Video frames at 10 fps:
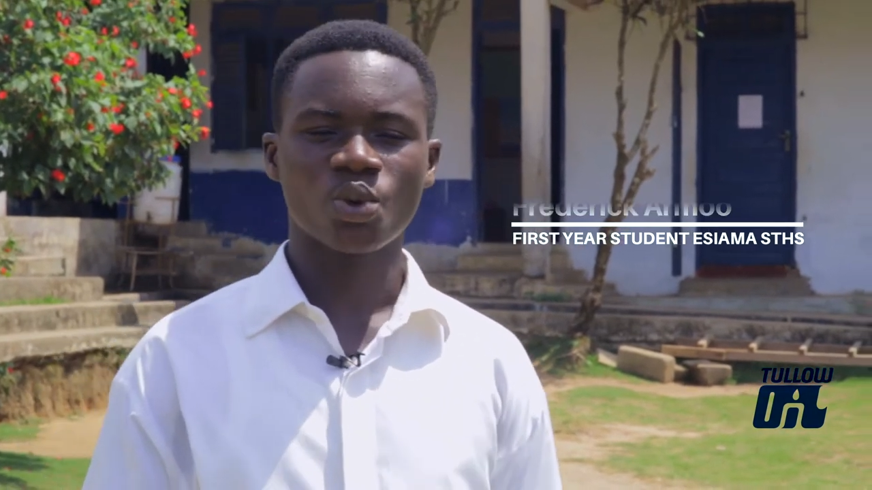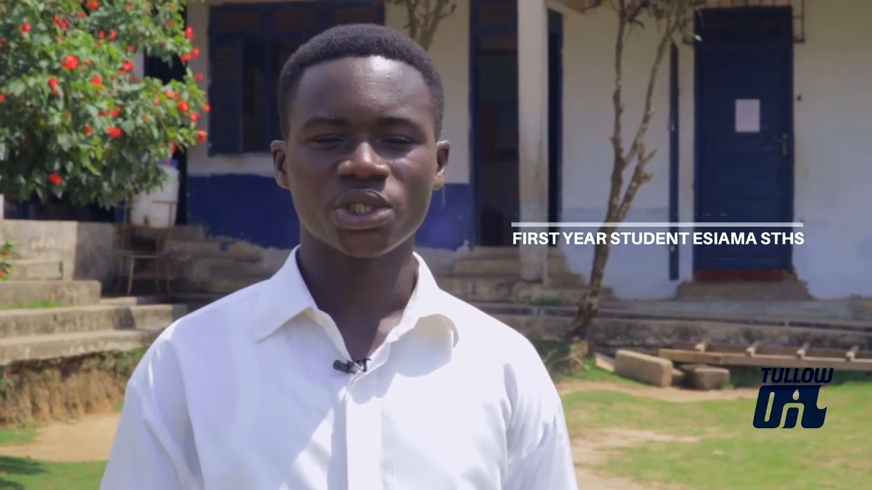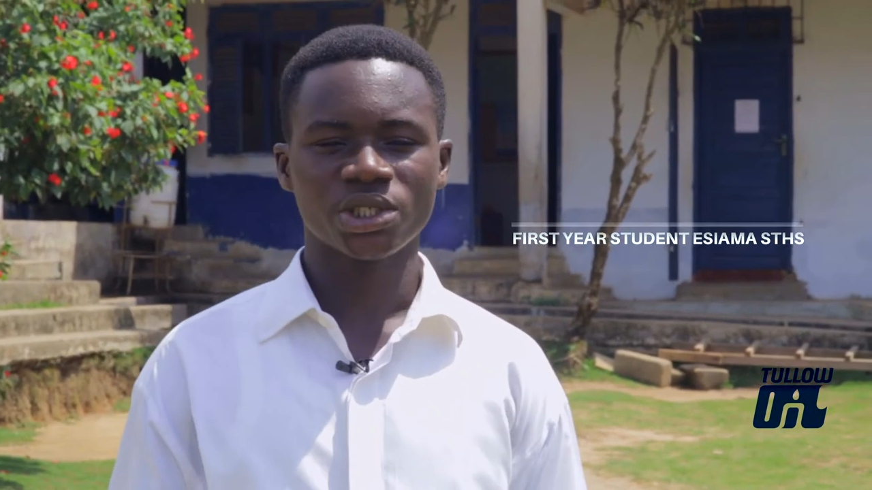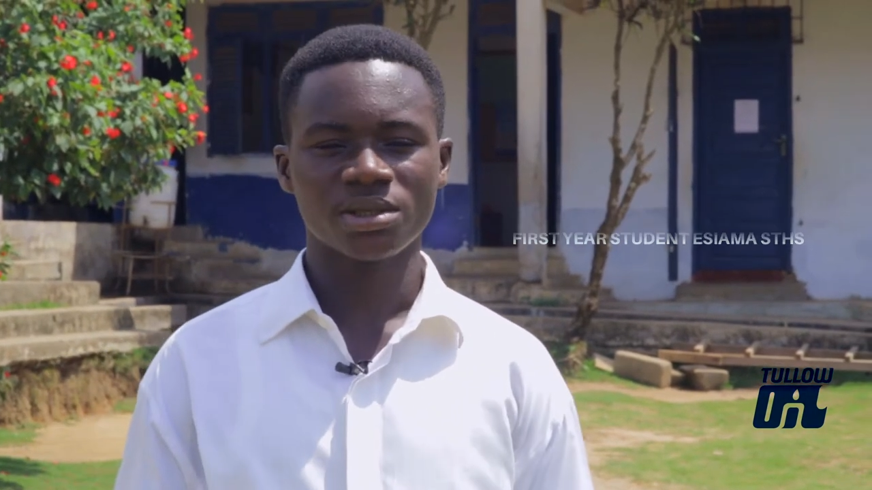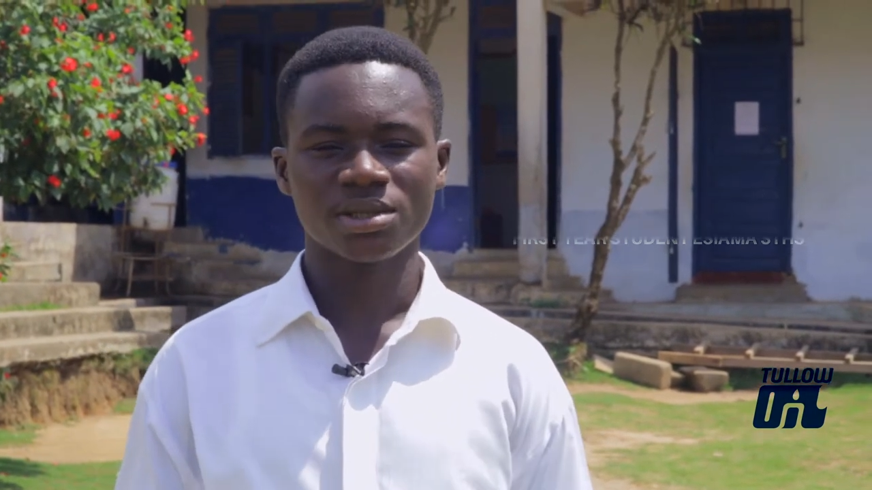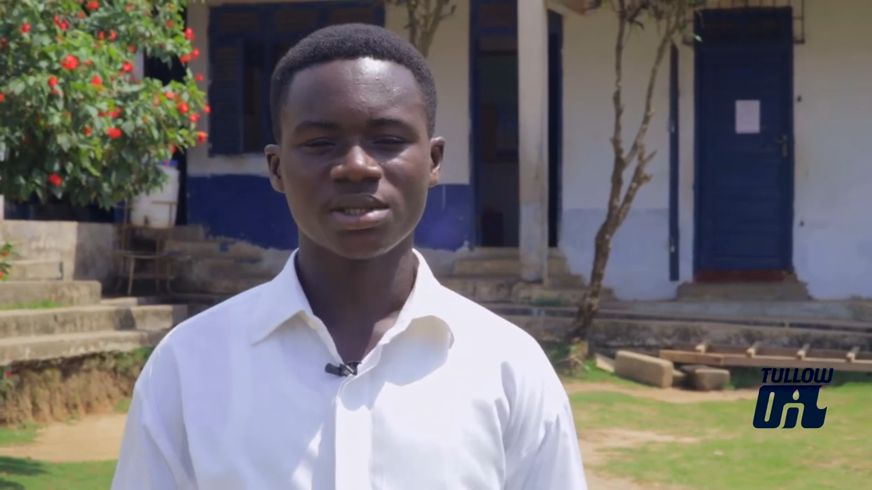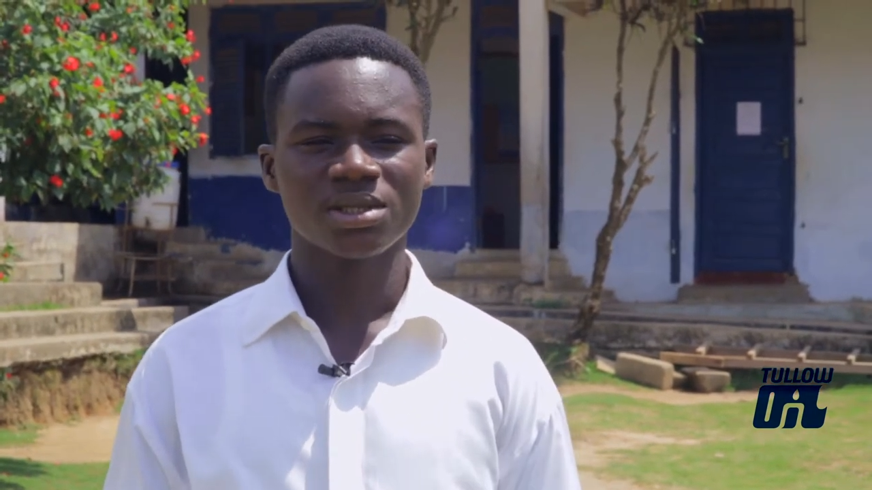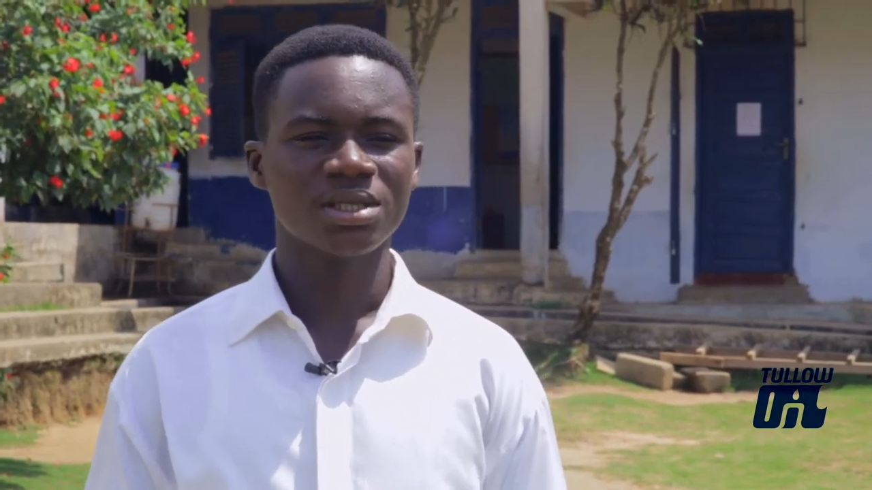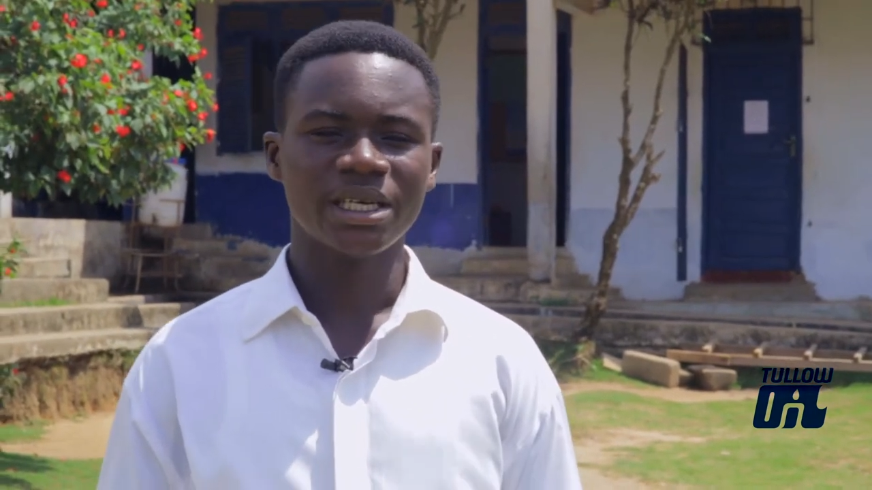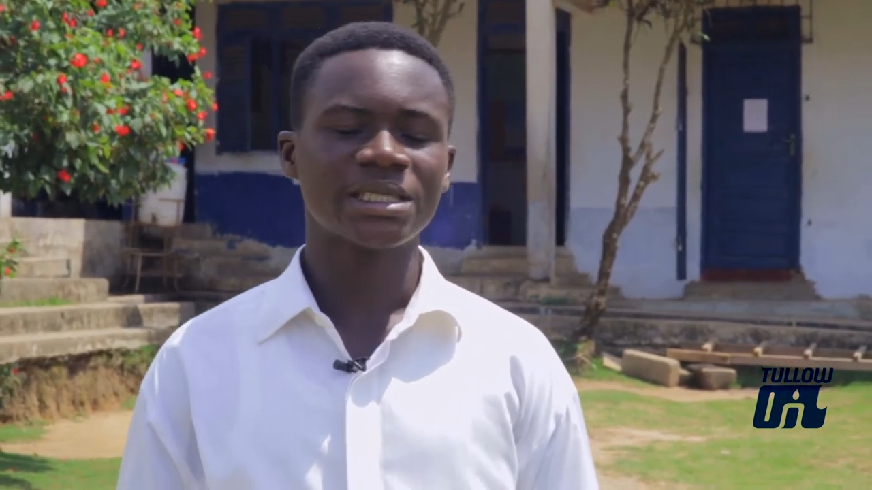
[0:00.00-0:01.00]
questions.
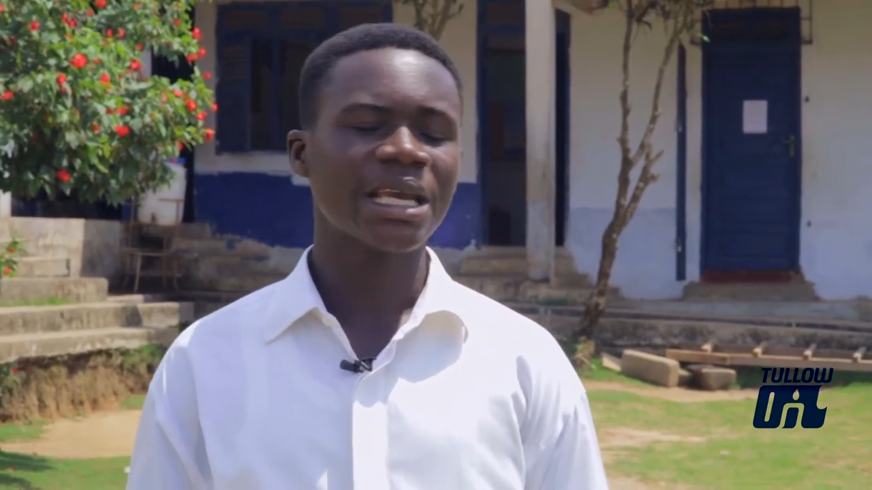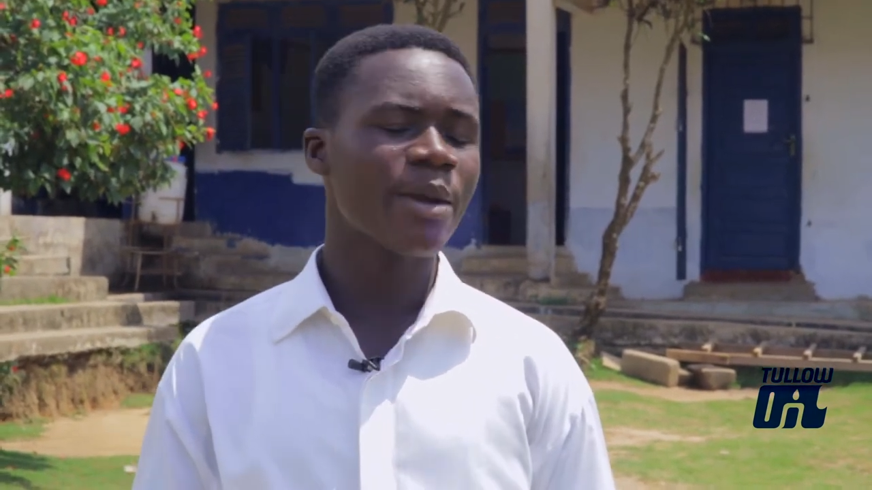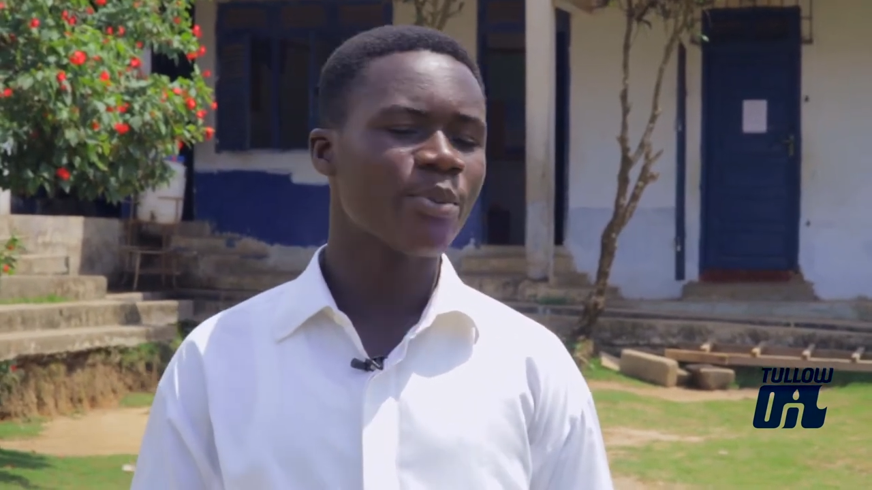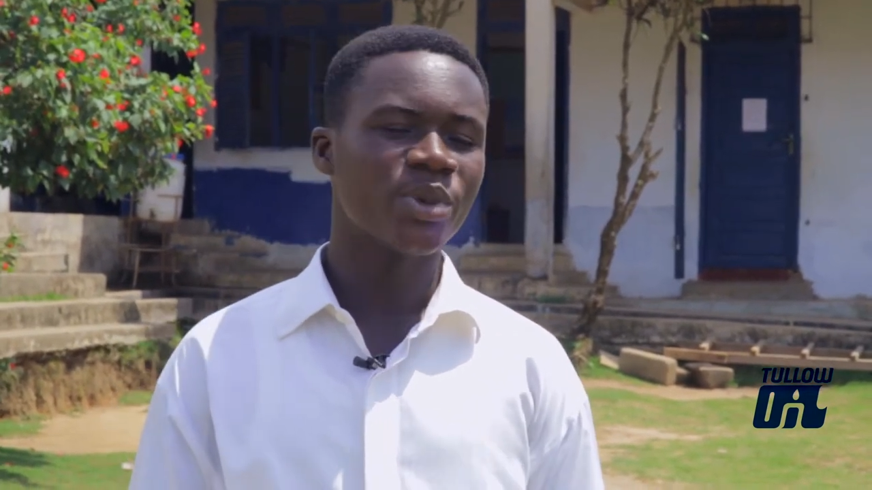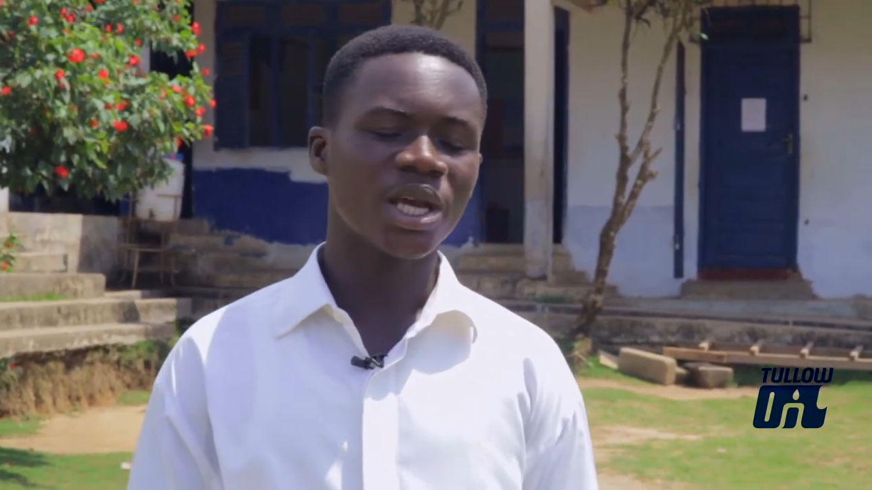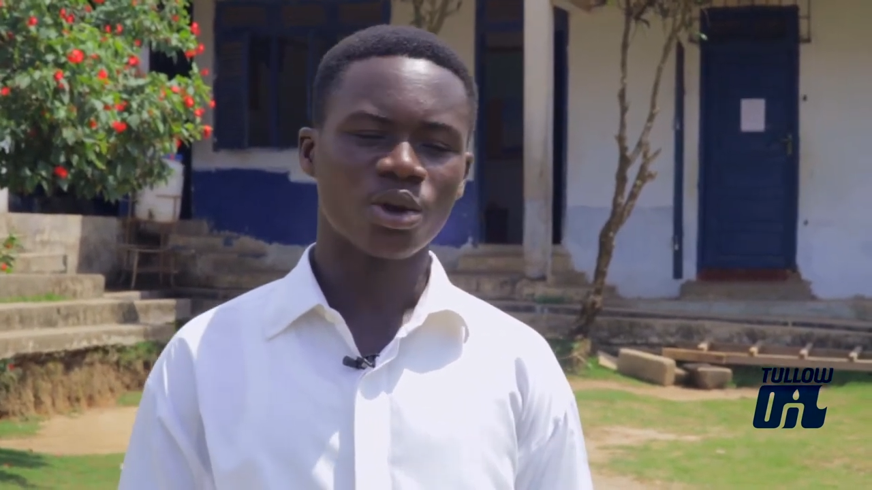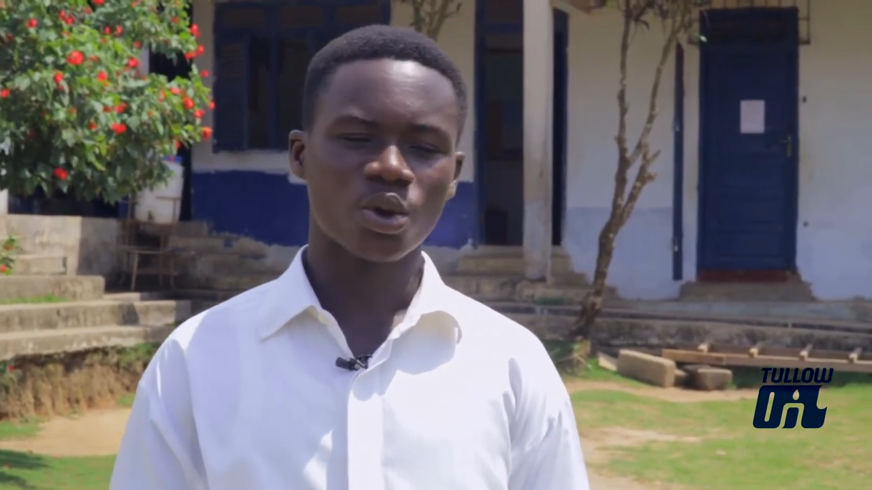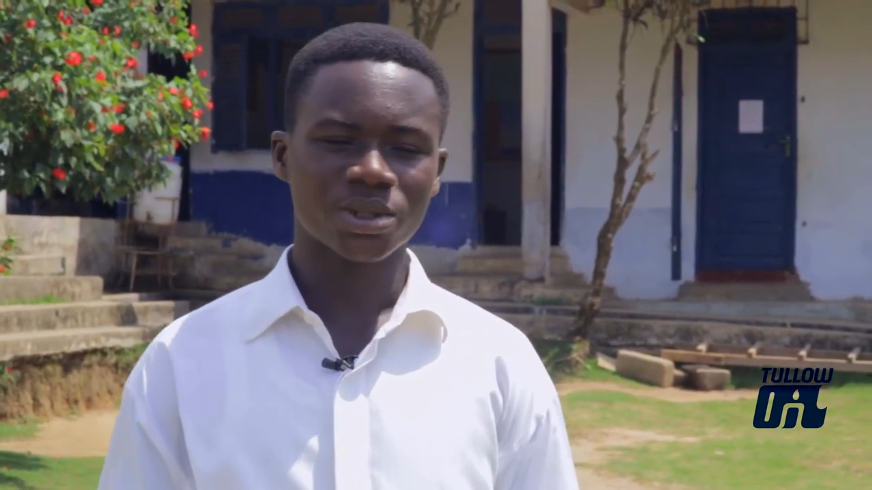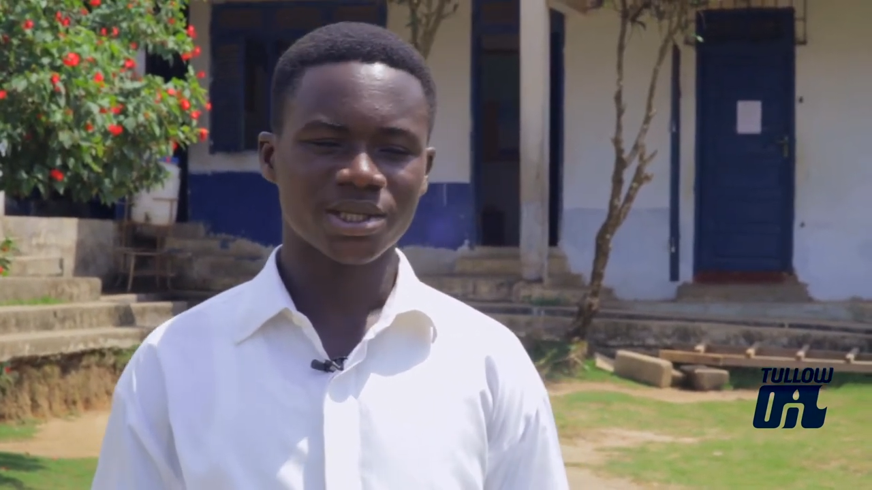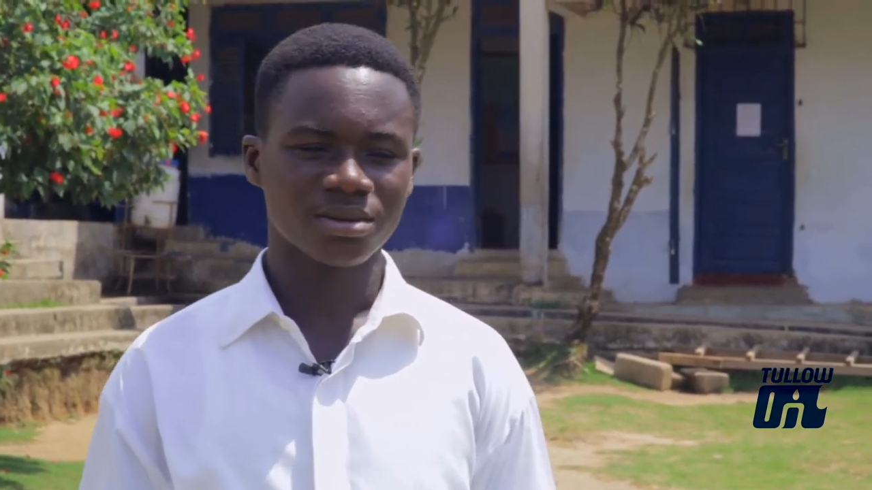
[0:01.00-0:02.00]
It helped me a lot.